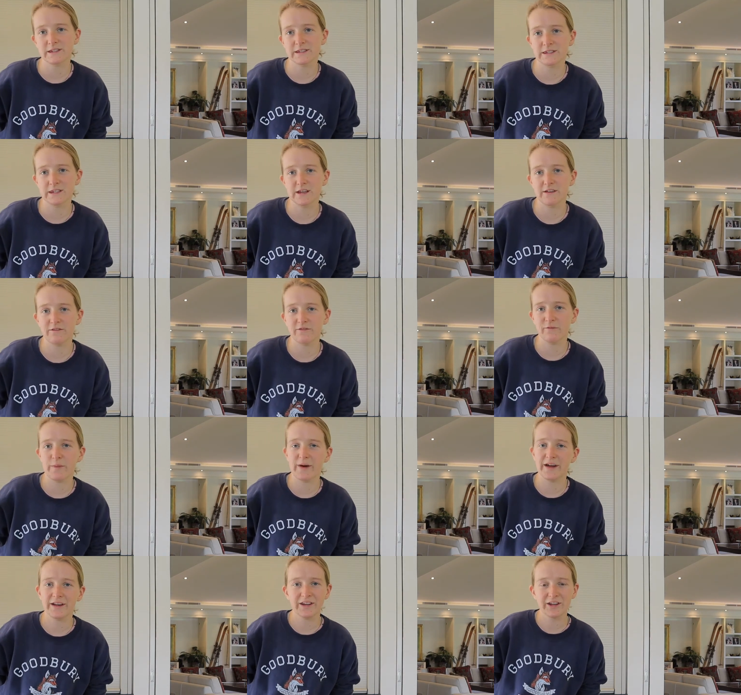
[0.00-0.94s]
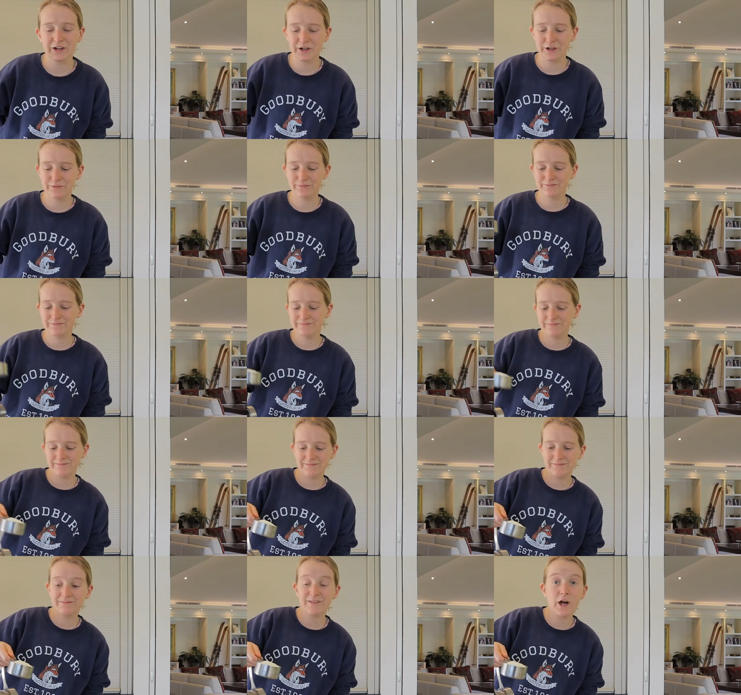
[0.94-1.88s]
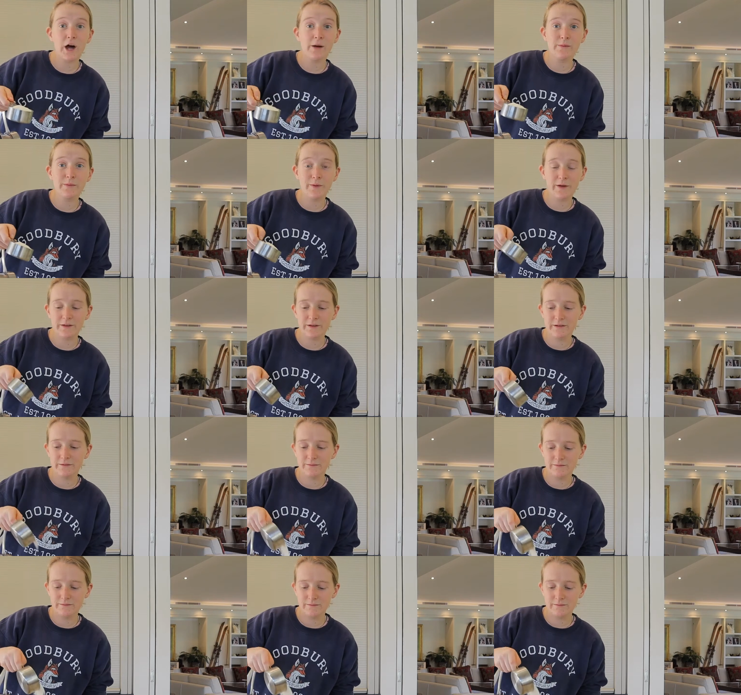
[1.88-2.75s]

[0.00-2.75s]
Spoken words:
a sieve, but you know, can't be bothered.